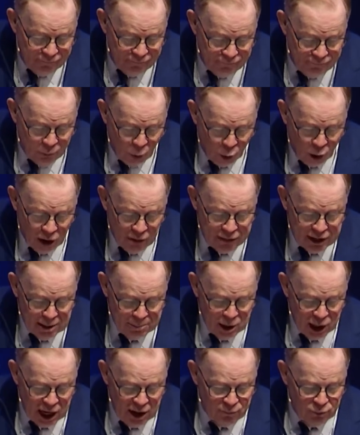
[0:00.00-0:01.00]
for them
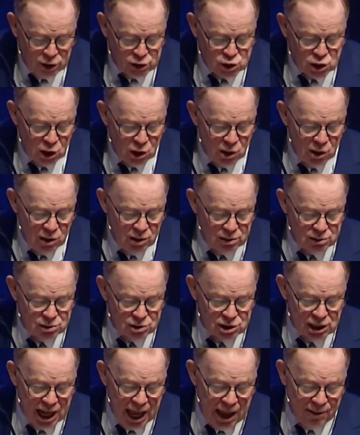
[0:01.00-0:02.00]
in every church.
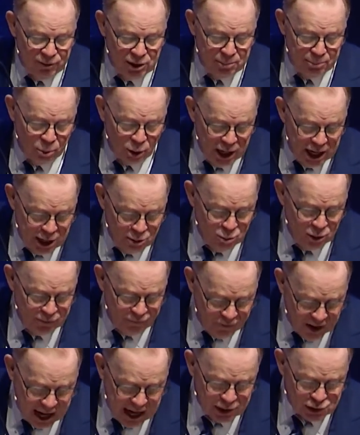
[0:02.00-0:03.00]
And having prayed with
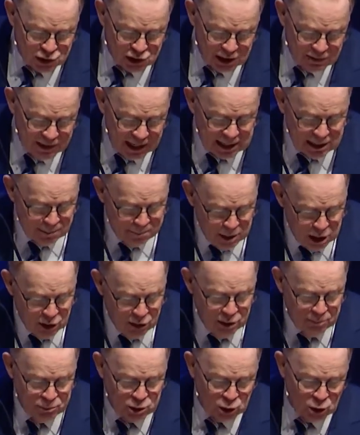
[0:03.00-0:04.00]
fasting, they commended
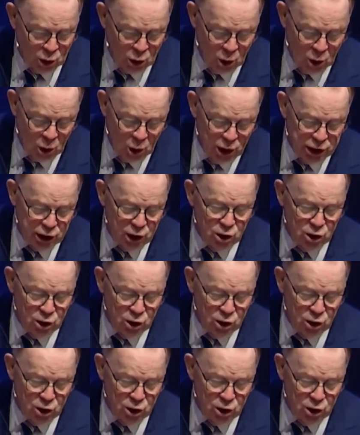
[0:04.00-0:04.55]
them to the Lord in